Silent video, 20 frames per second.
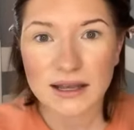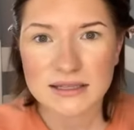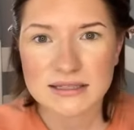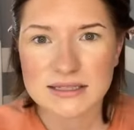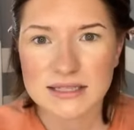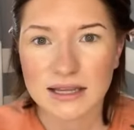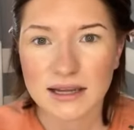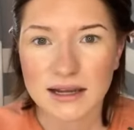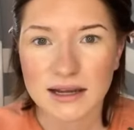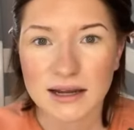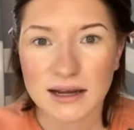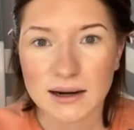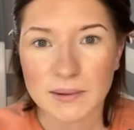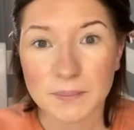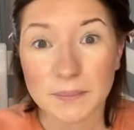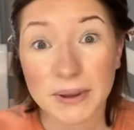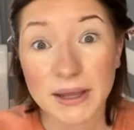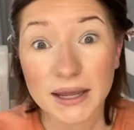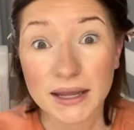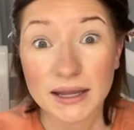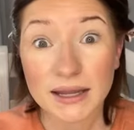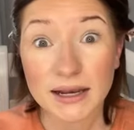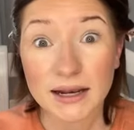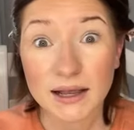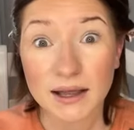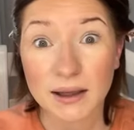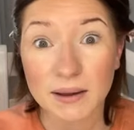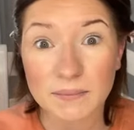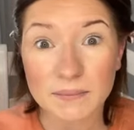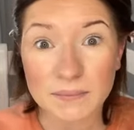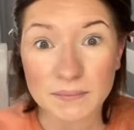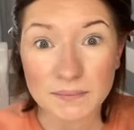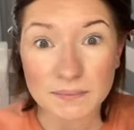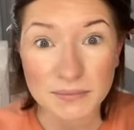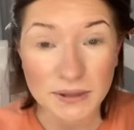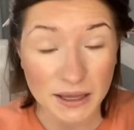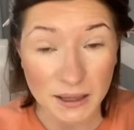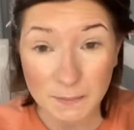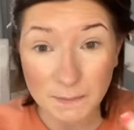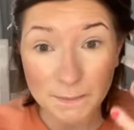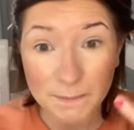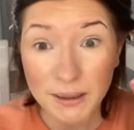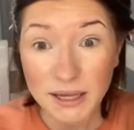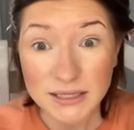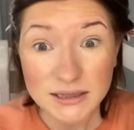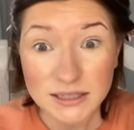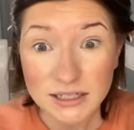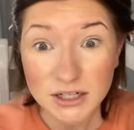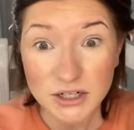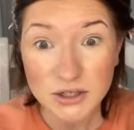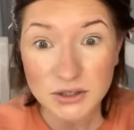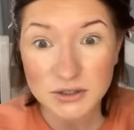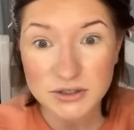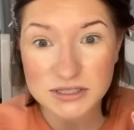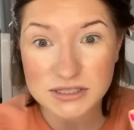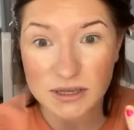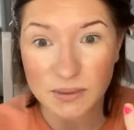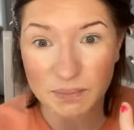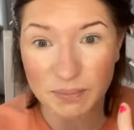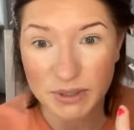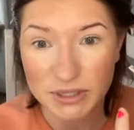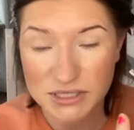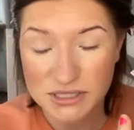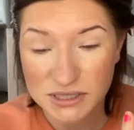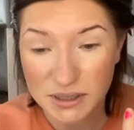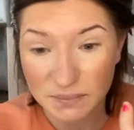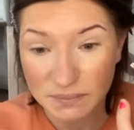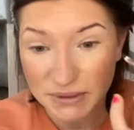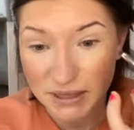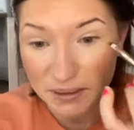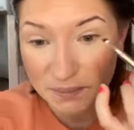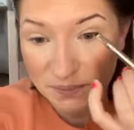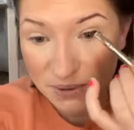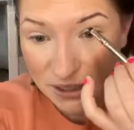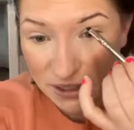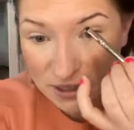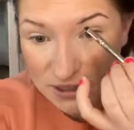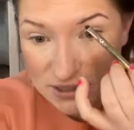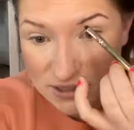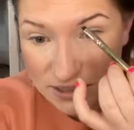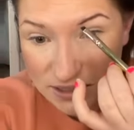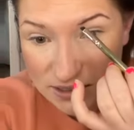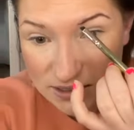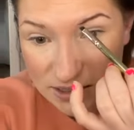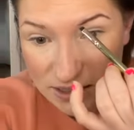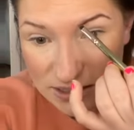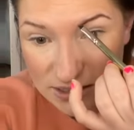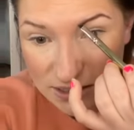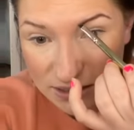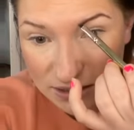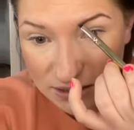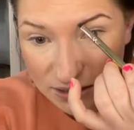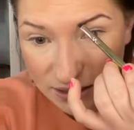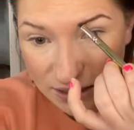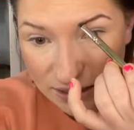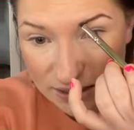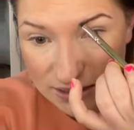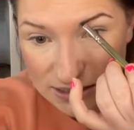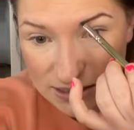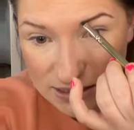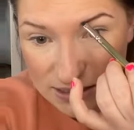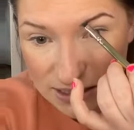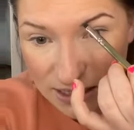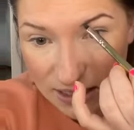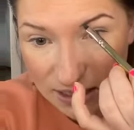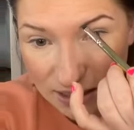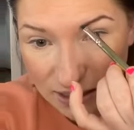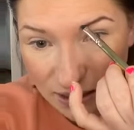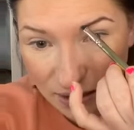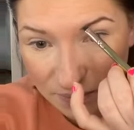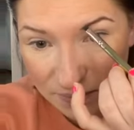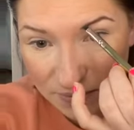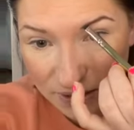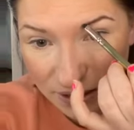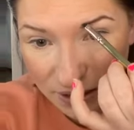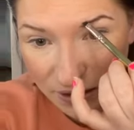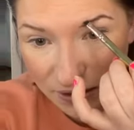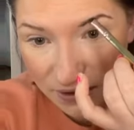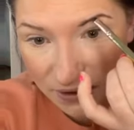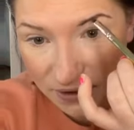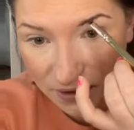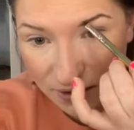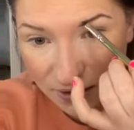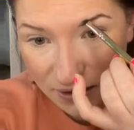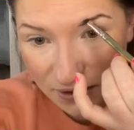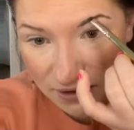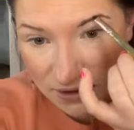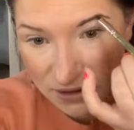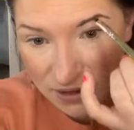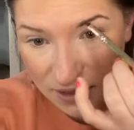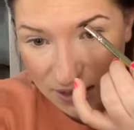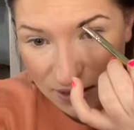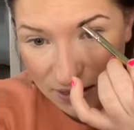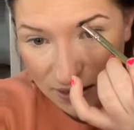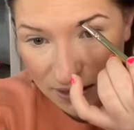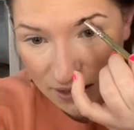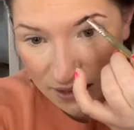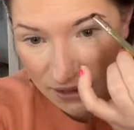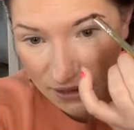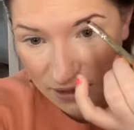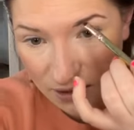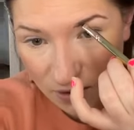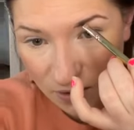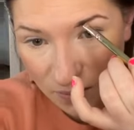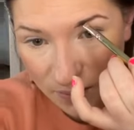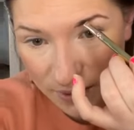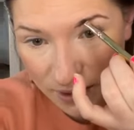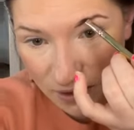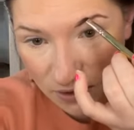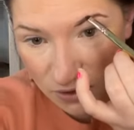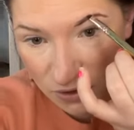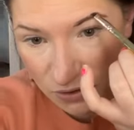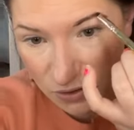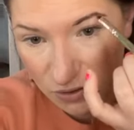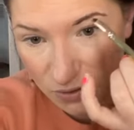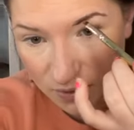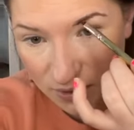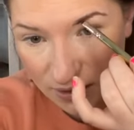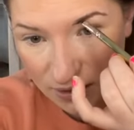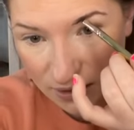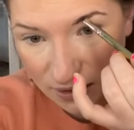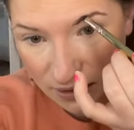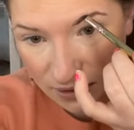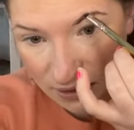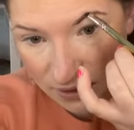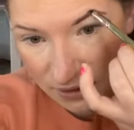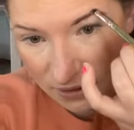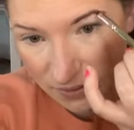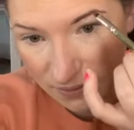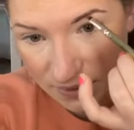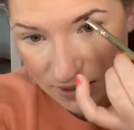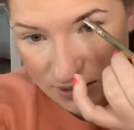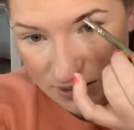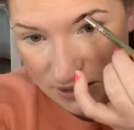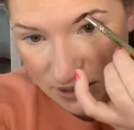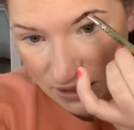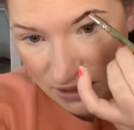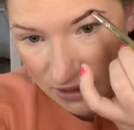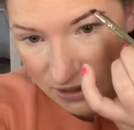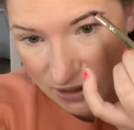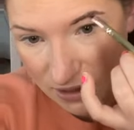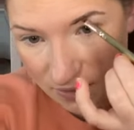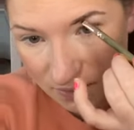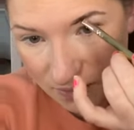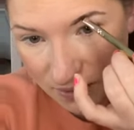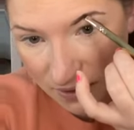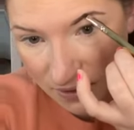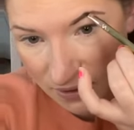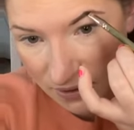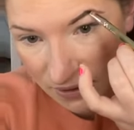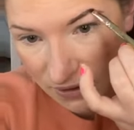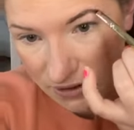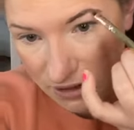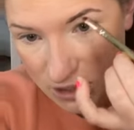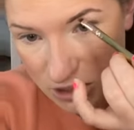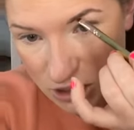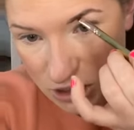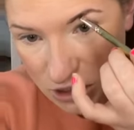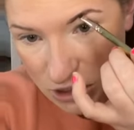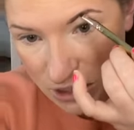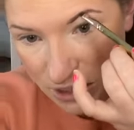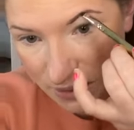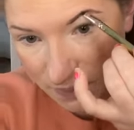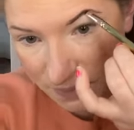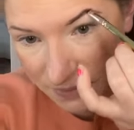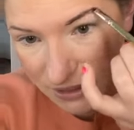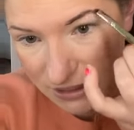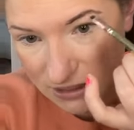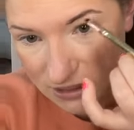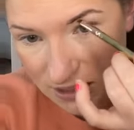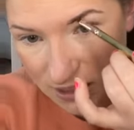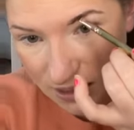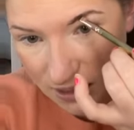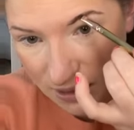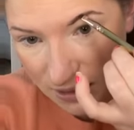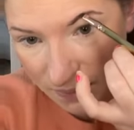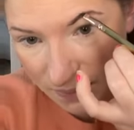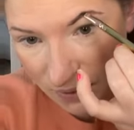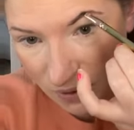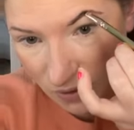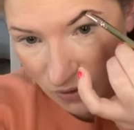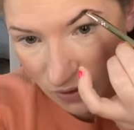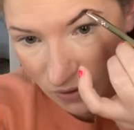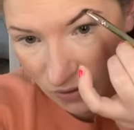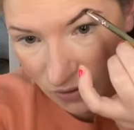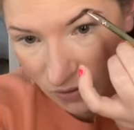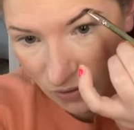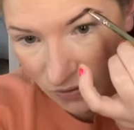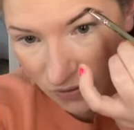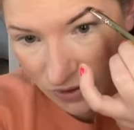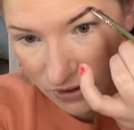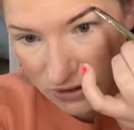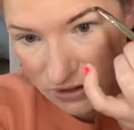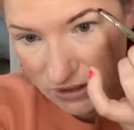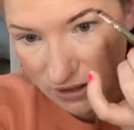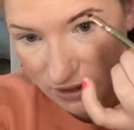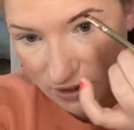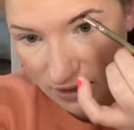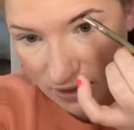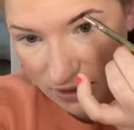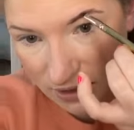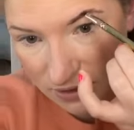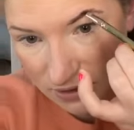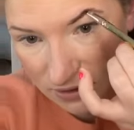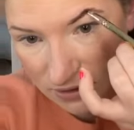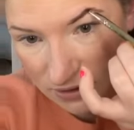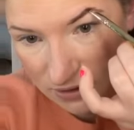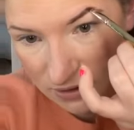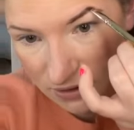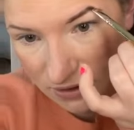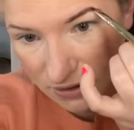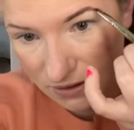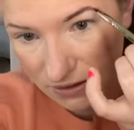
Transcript: it's like I gotta pick it up, like pick the girls up or something because it doesn't like staying up there. And then I go back through and kind of come on top, shape the top over to that